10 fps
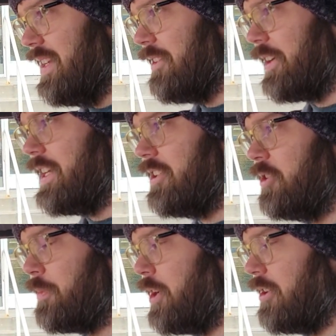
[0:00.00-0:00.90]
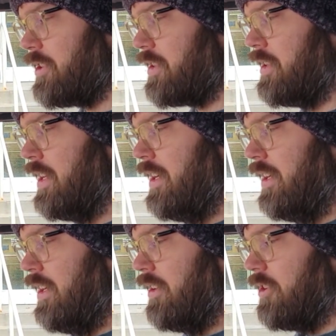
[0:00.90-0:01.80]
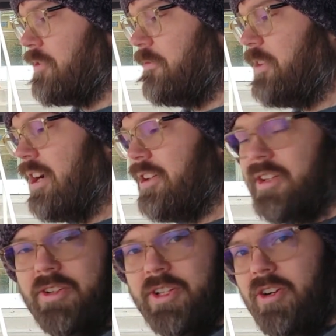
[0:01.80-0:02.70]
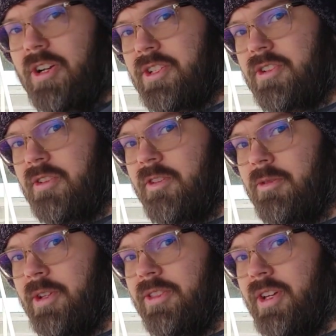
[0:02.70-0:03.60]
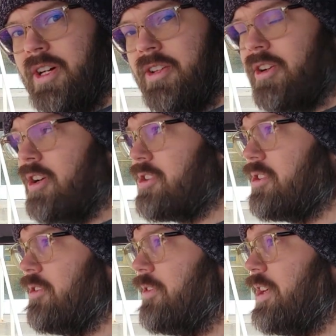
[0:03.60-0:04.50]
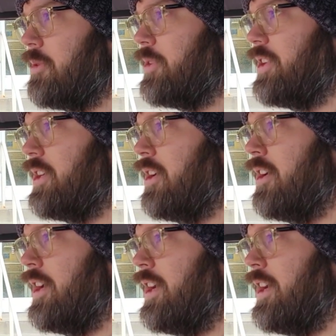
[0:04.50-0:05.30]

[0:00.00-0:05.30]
if I need new parts, there's very little that crosses over with other cars that are available here,